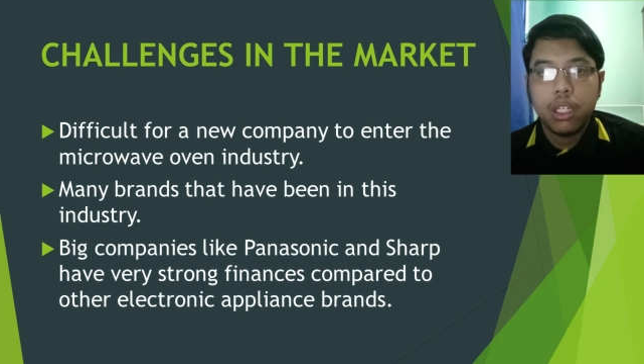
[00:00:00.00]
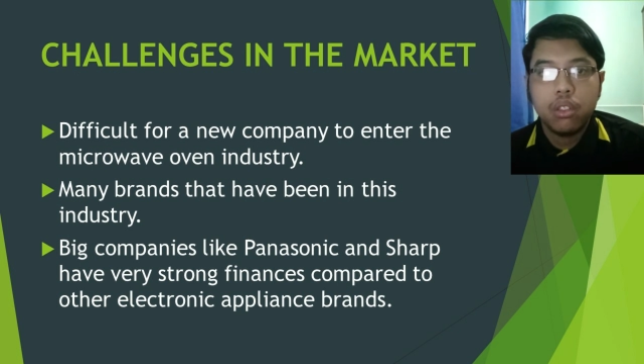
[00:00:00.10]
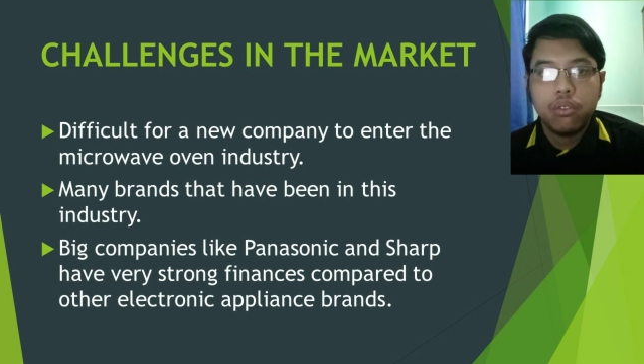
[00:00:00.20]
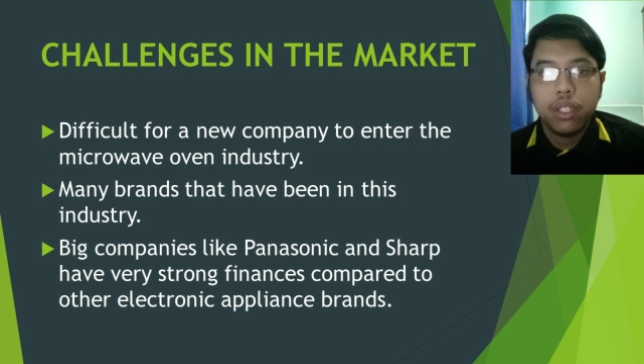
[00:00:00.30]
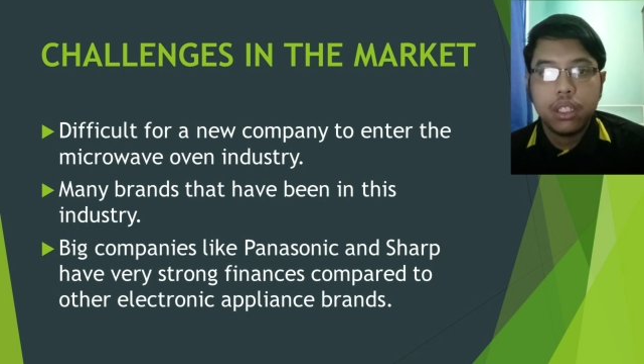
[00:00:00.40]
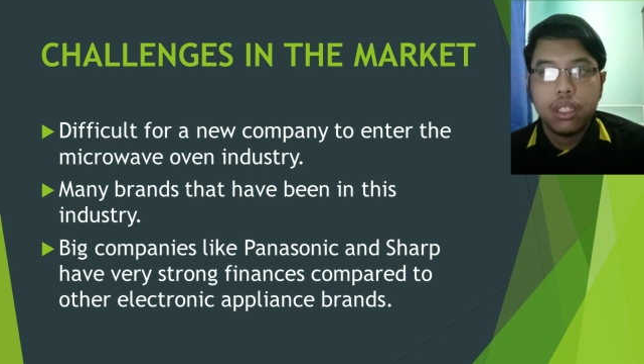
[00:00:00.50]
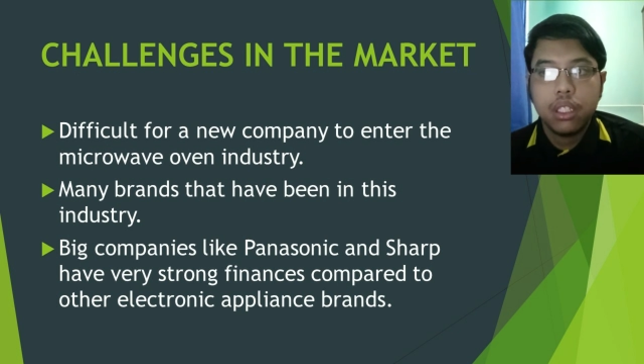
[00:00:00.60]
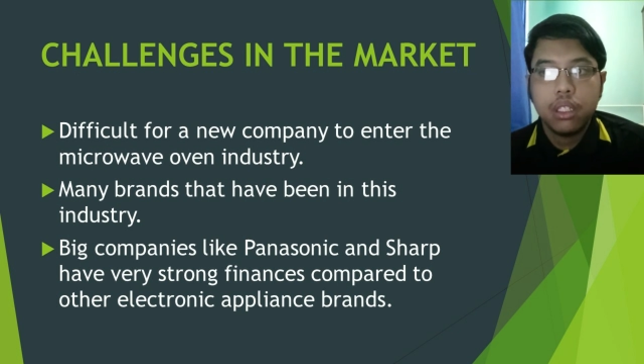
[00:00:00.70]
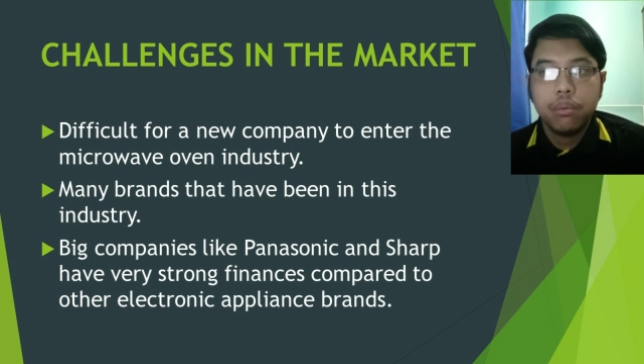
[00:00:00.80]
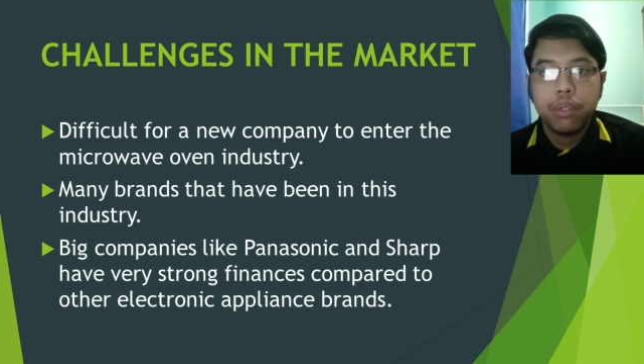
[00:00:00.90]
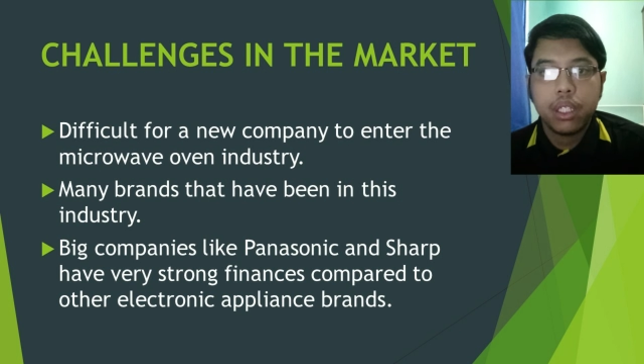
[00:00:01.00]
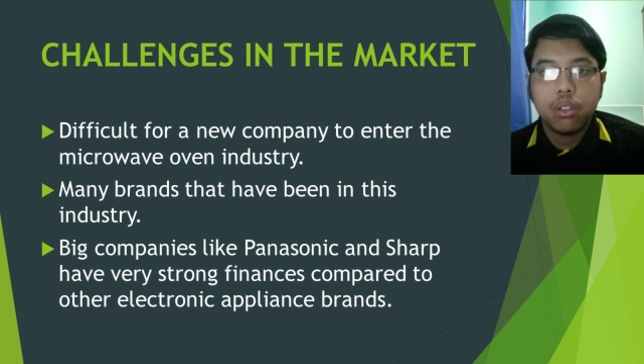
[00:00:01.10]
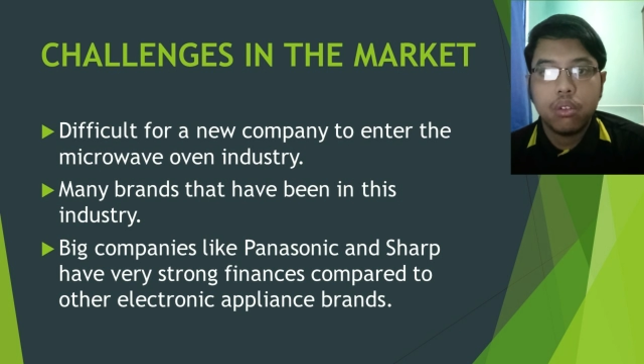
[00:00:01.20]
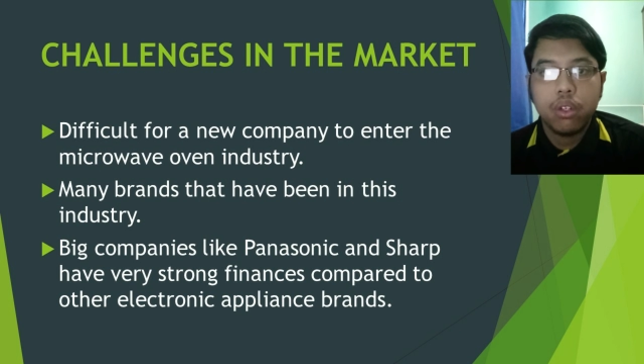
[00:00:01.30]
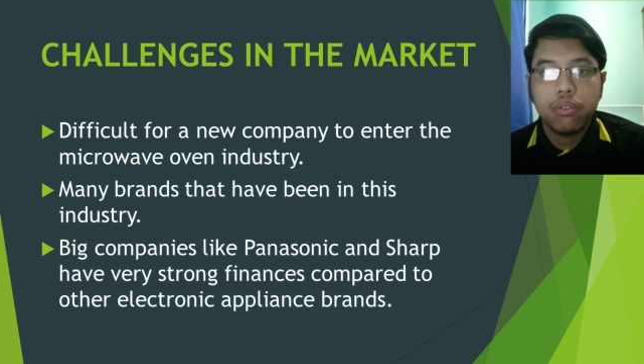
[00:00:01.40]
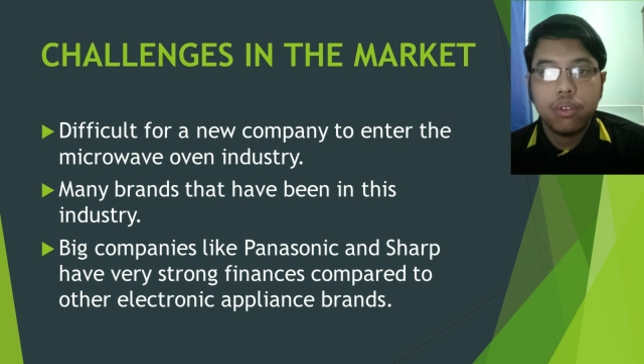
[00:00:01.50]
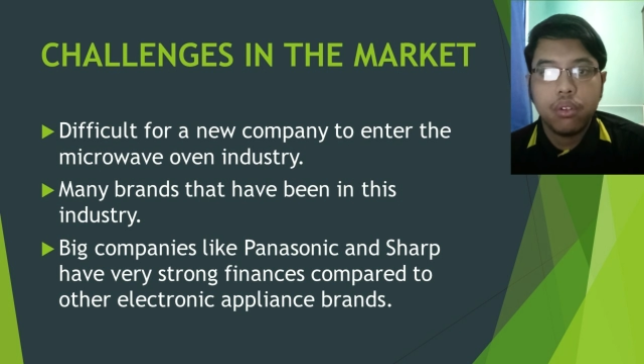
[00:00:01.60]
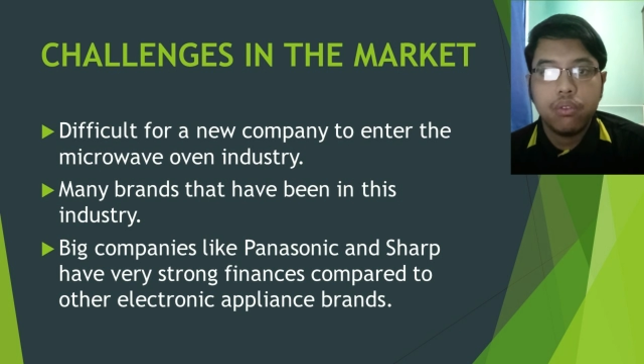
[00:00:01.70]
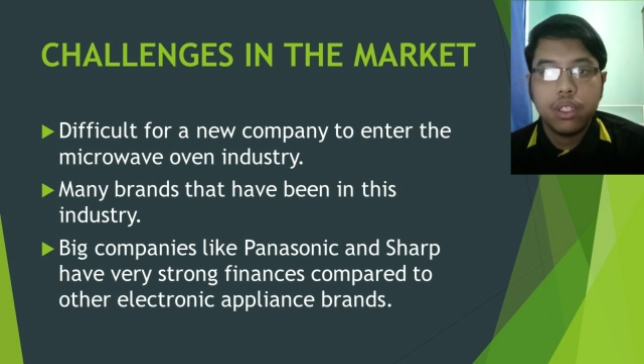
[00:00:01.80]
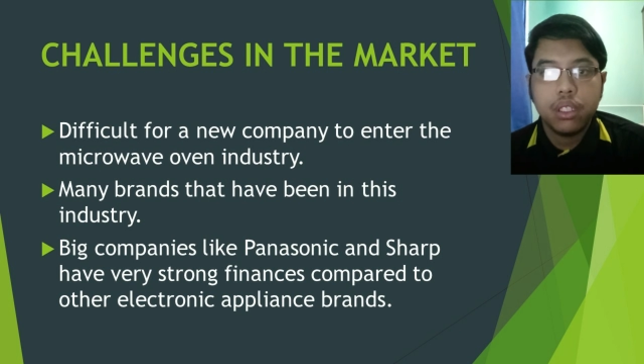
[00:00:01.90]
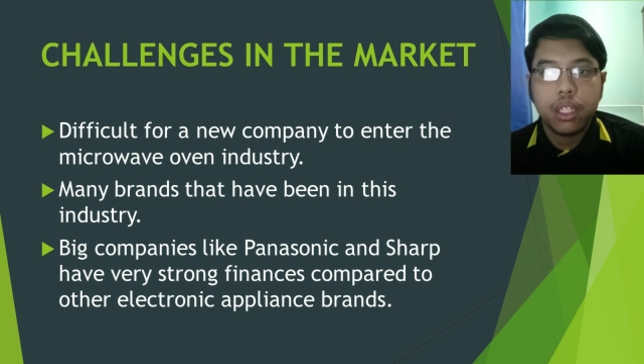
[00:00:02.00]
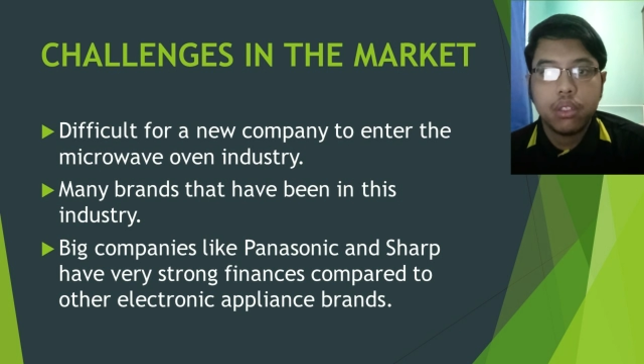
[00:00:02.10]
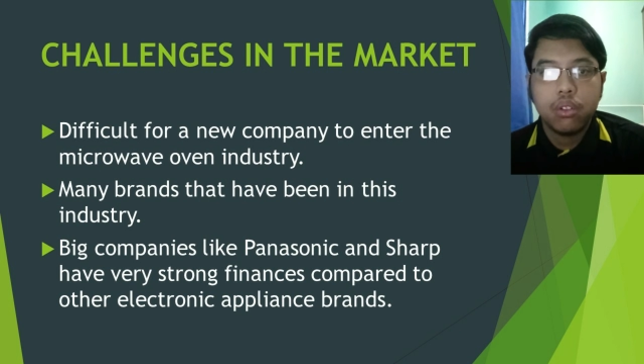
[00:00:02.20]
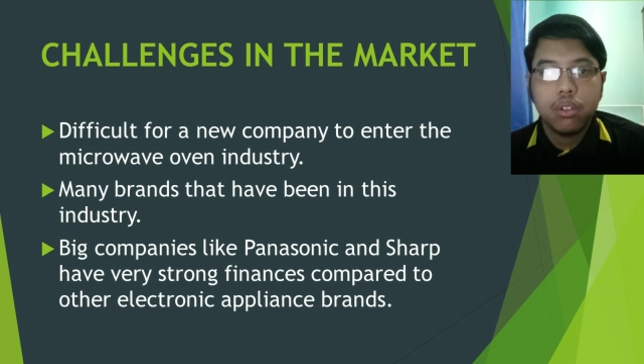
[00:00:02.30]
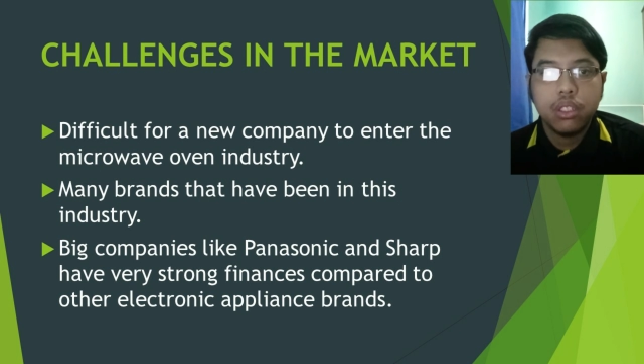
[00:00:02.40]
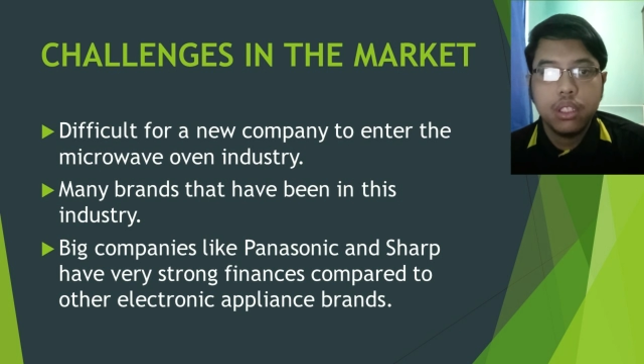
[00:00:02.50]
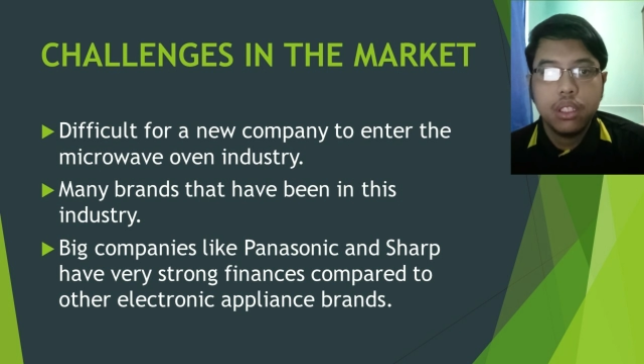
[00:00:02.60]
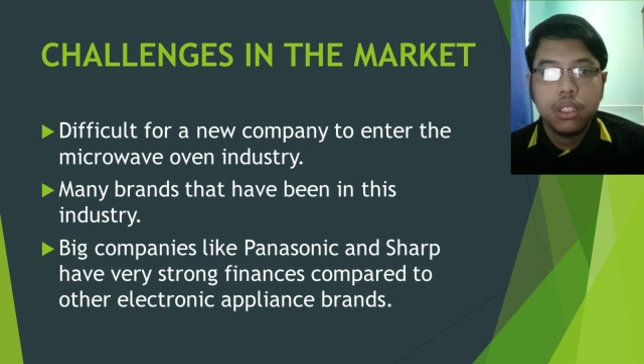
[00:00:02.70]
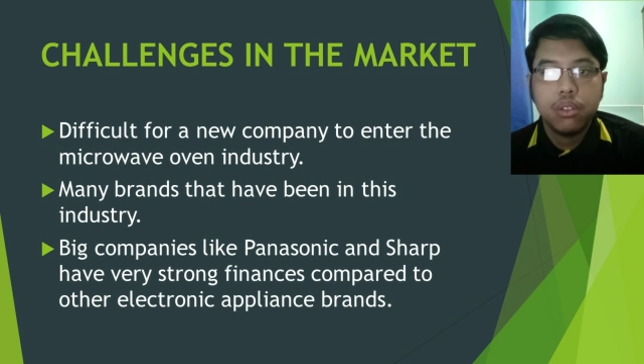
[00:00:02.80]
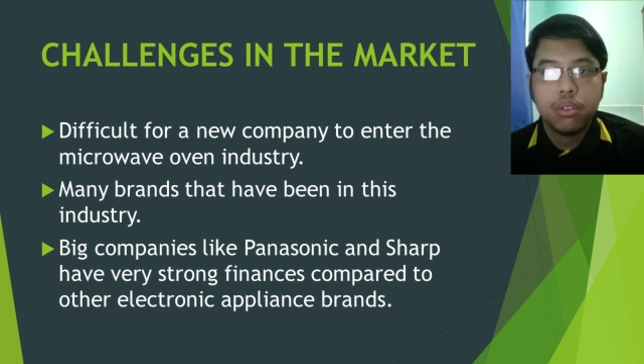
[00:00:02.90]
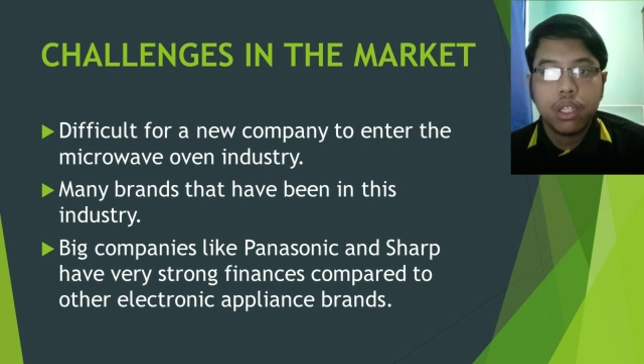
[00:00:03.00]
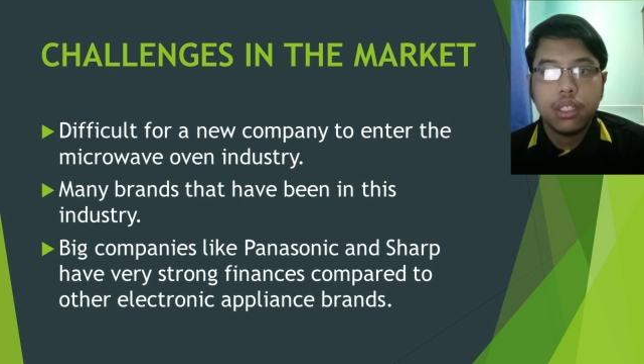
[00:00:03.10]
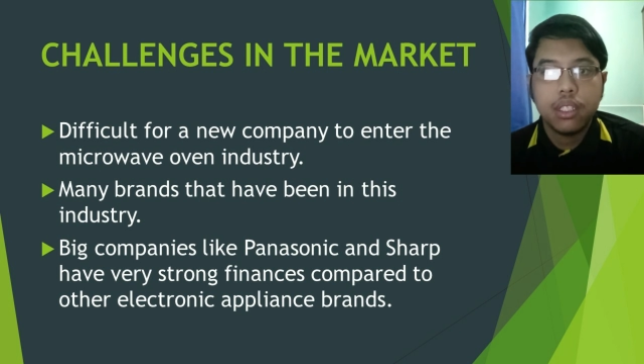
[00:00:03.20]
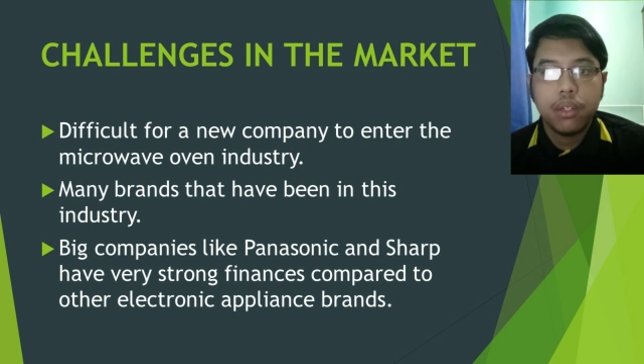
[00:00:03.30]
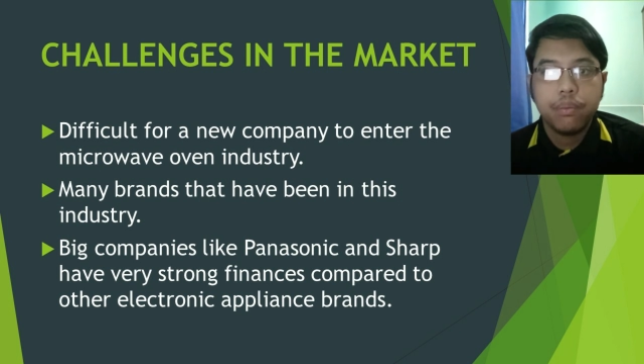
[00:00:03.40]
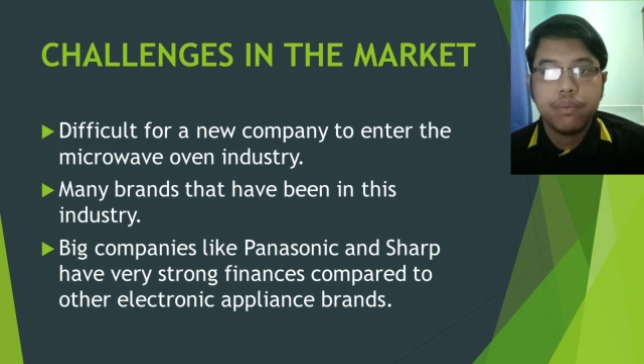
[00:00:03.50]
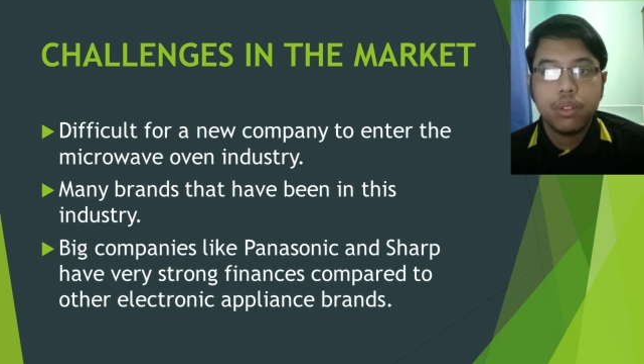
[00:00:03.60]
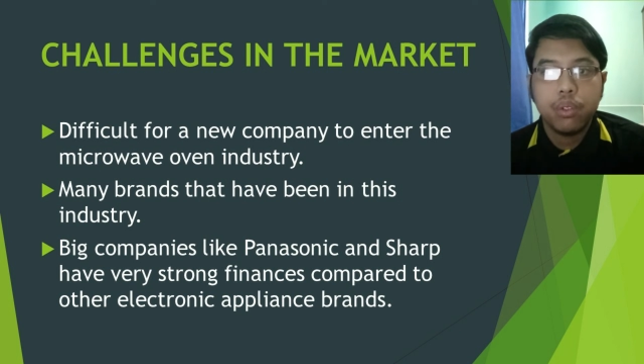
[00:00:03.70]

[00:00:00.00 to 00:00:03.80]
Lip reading: innovating microwave oven technology to catch up